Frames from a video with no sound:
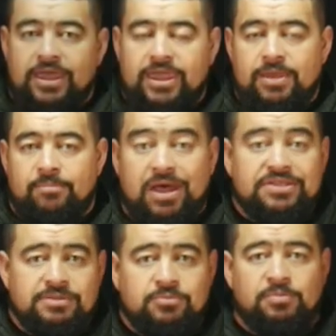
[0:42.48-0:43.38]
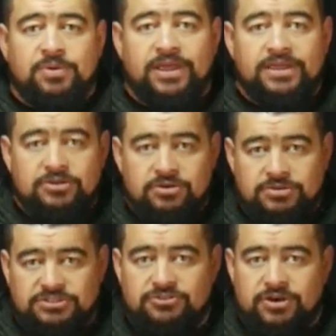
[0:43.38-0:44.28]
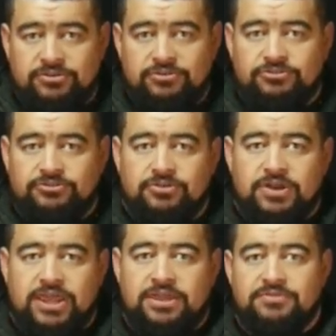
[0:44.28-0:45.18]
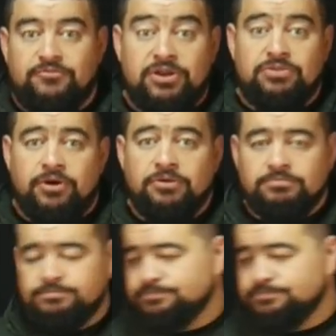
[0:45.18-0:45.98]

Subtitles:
a basketball player who is trying to shoot a free throw,